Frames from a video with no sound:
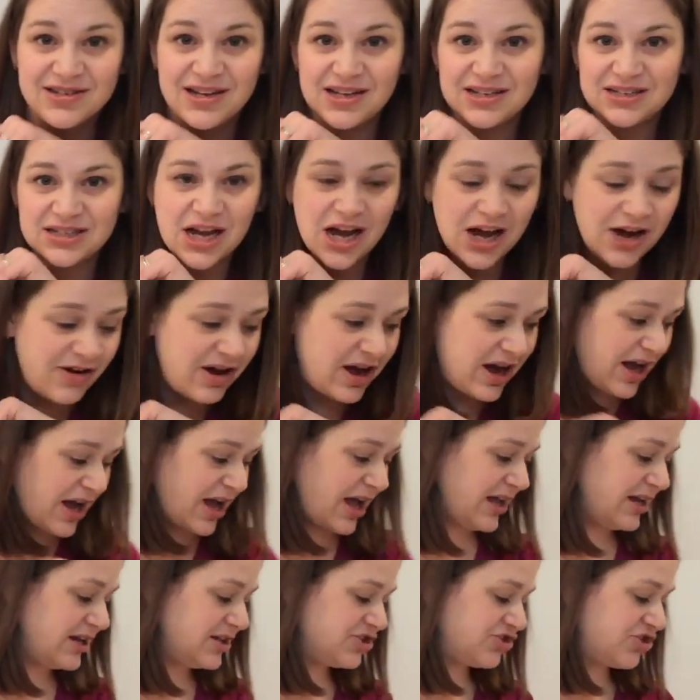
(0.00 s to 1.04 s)
That's how
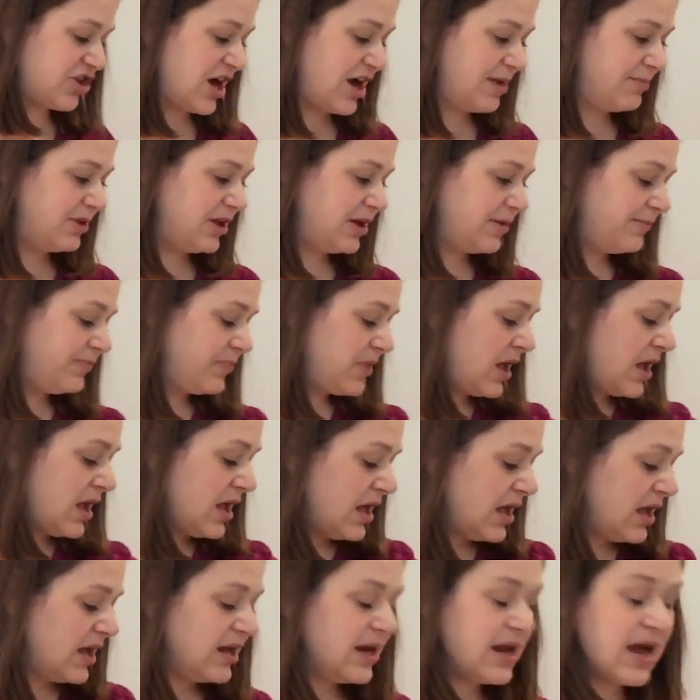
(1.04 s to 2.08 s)
I describe them.
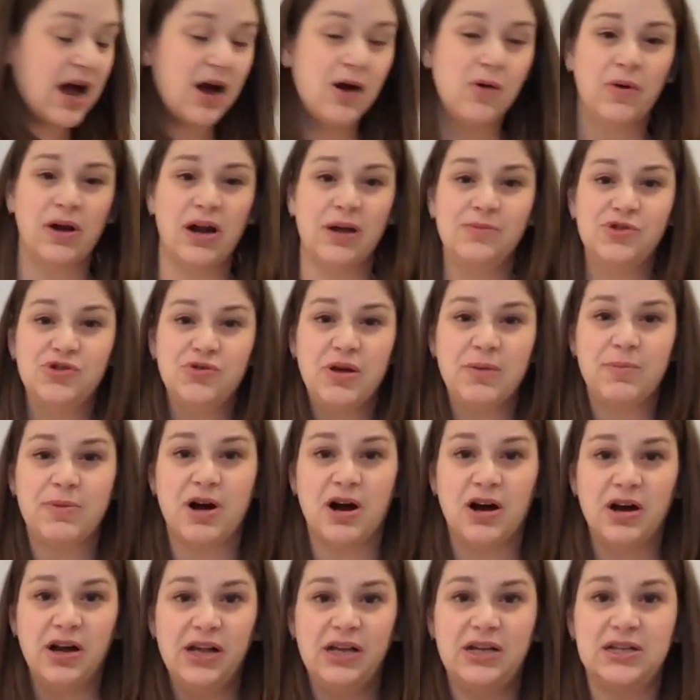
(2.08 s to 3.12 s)
Now, when I'm doing
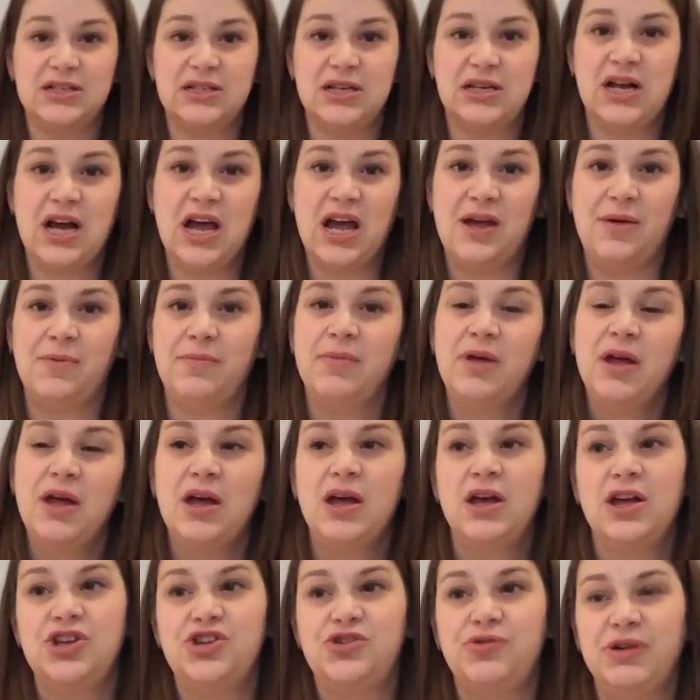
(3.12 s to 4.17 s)
parties and I'm
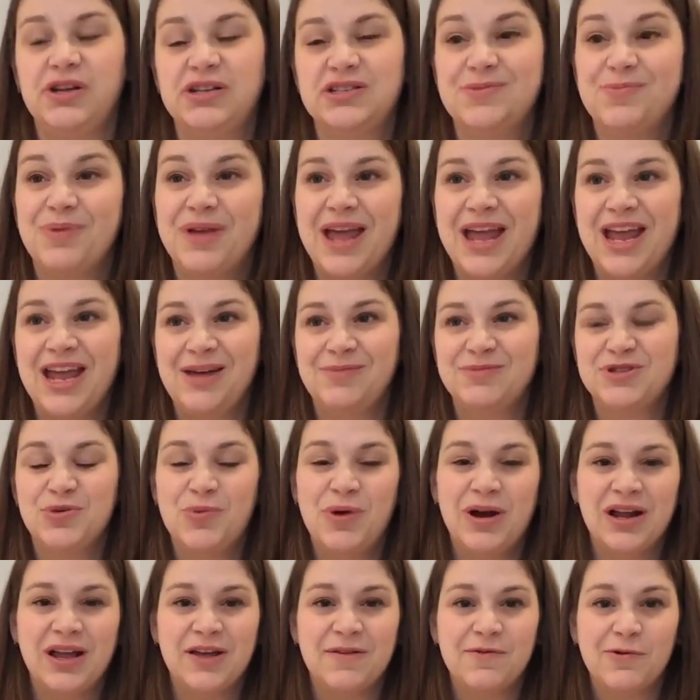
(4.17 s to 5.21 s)
doing some games and
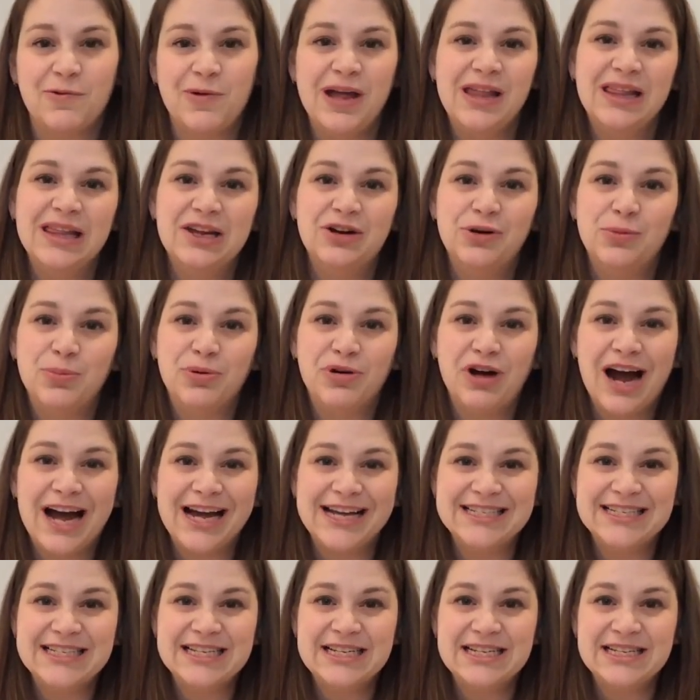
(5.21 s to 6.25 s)
want to give away little
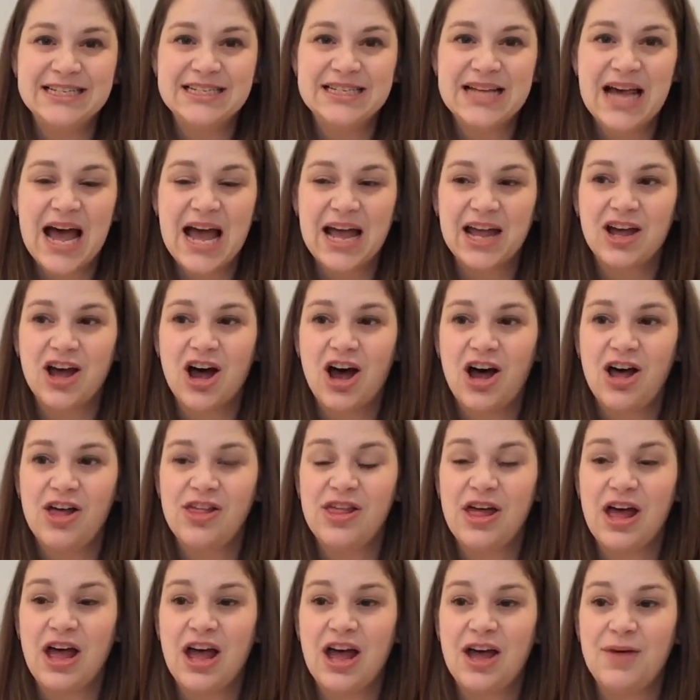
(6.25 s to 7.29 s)
prizes, I call
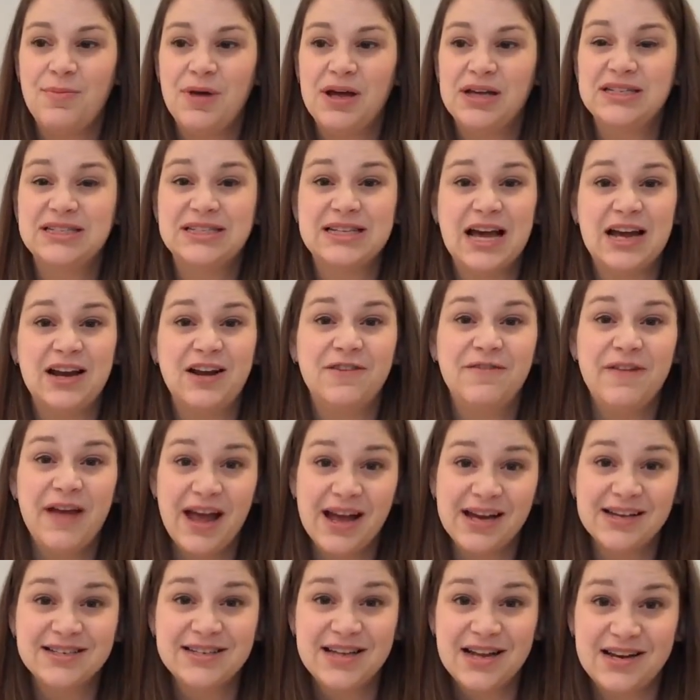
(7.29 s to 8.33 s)
them a set of
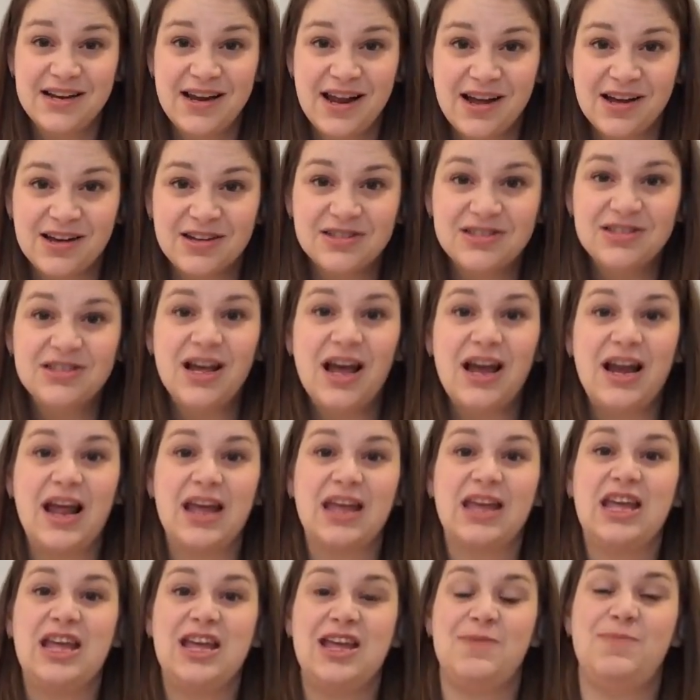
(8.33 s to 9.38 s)
accent nails, and I
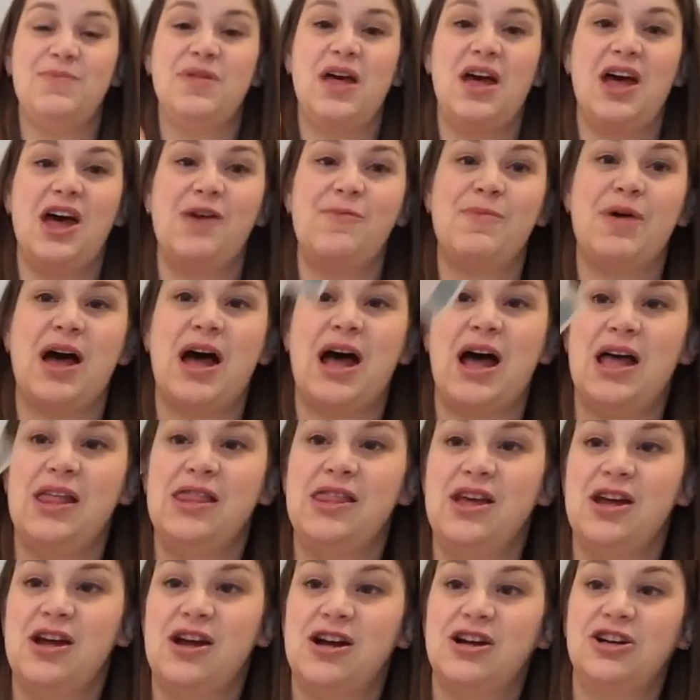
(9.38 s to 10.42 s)
keep them on
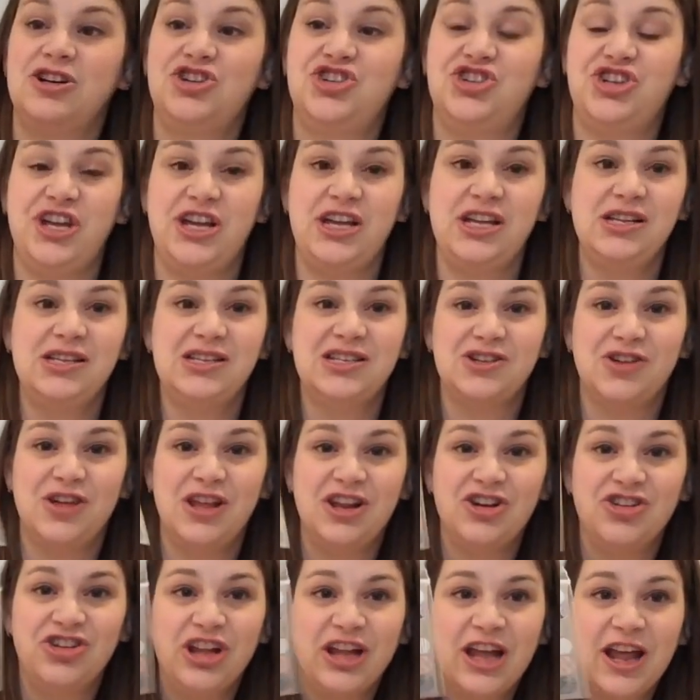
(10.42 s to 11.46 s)
their sheets so that
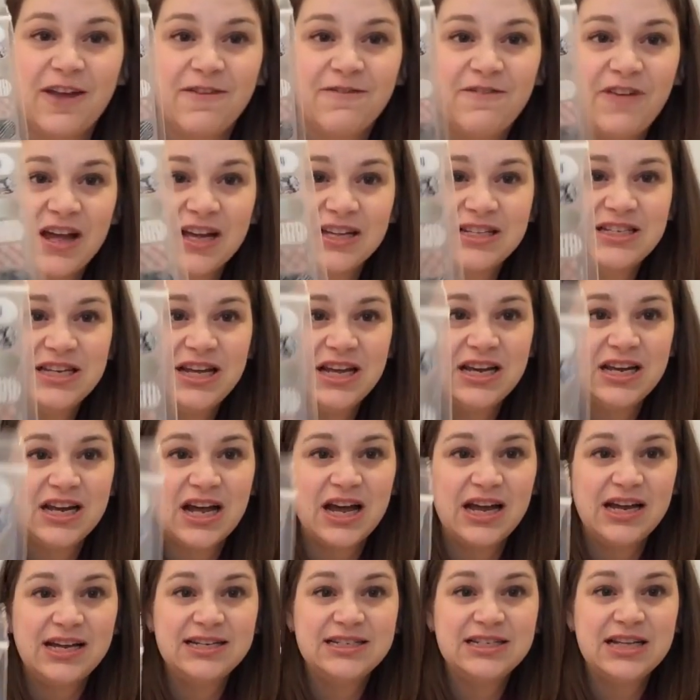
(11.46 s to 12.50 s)
they're looking fancy and
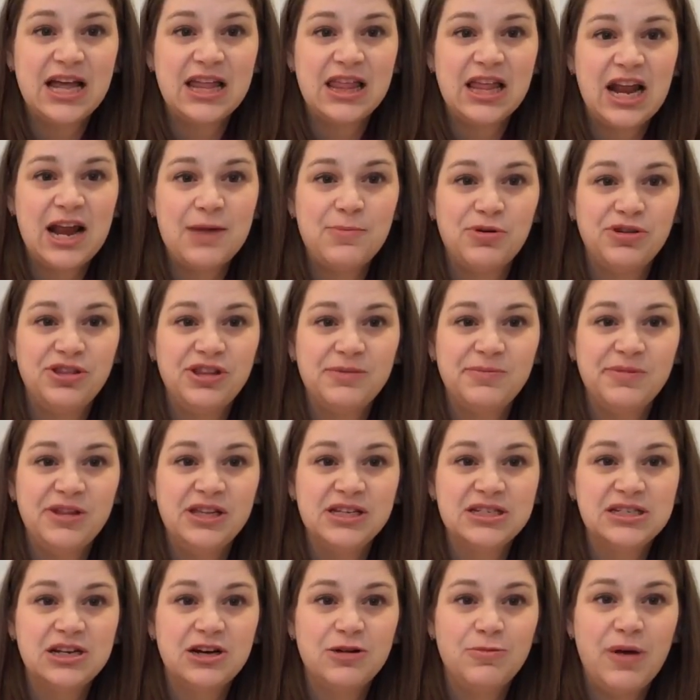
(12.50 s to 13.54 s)
nice, and then I put them in
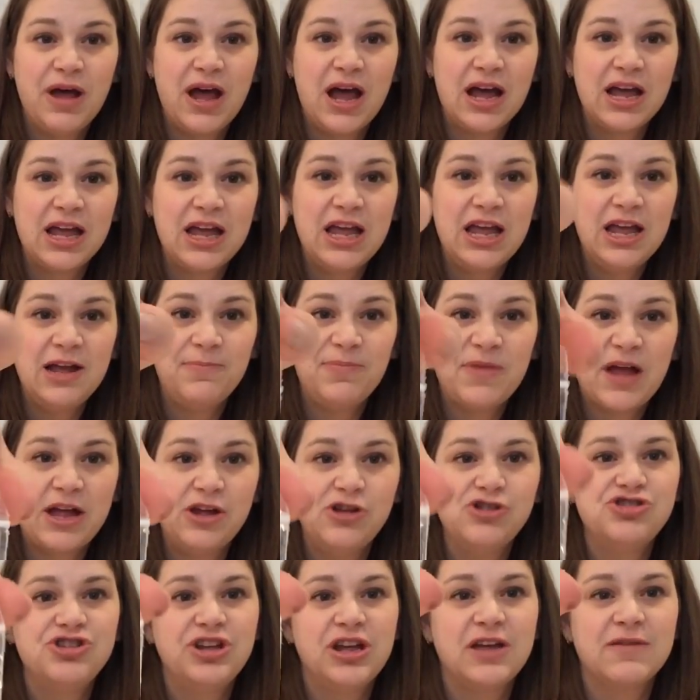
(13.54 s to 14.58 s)
this little baggie, and I
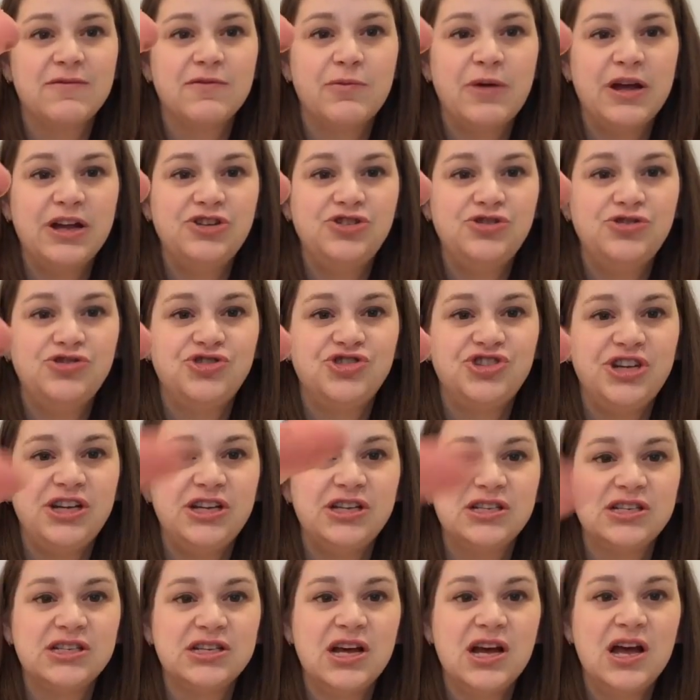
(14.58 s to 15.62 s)
usually give away 2
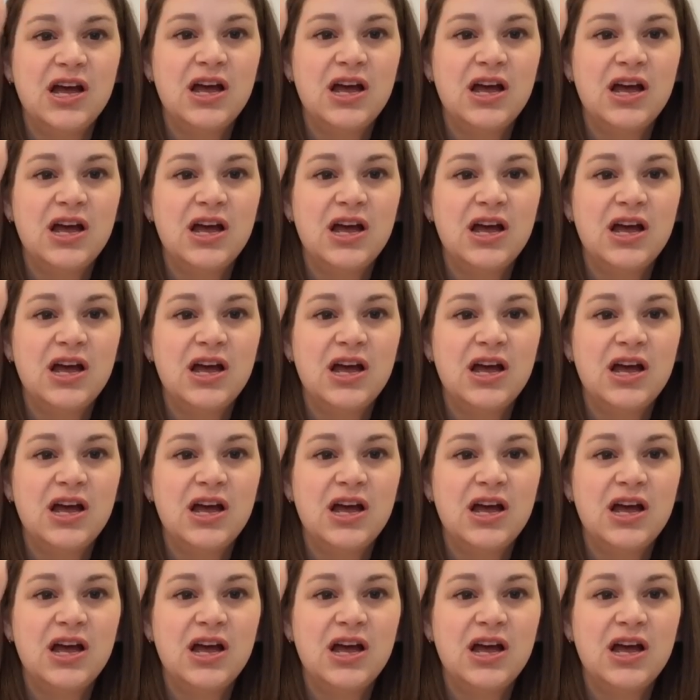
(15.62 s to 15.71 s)
sheets.